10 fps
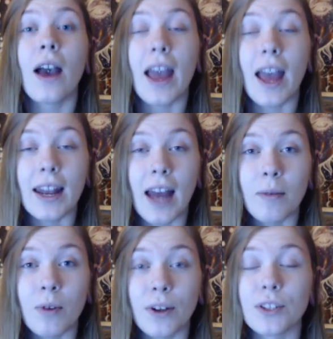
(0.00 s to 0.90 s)
and
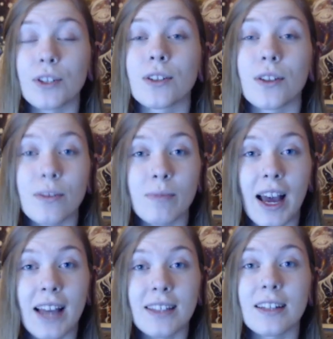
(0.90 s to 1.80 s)
I'm going to just close
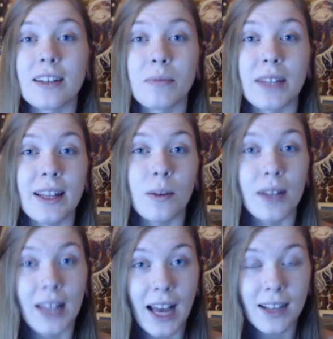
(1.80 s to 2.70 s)
my eyes and completely
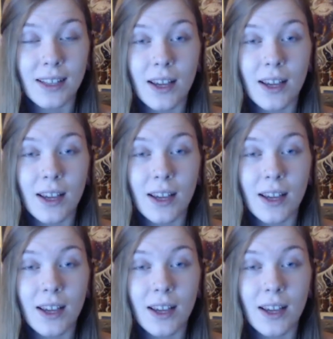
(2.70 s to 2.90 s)
relax.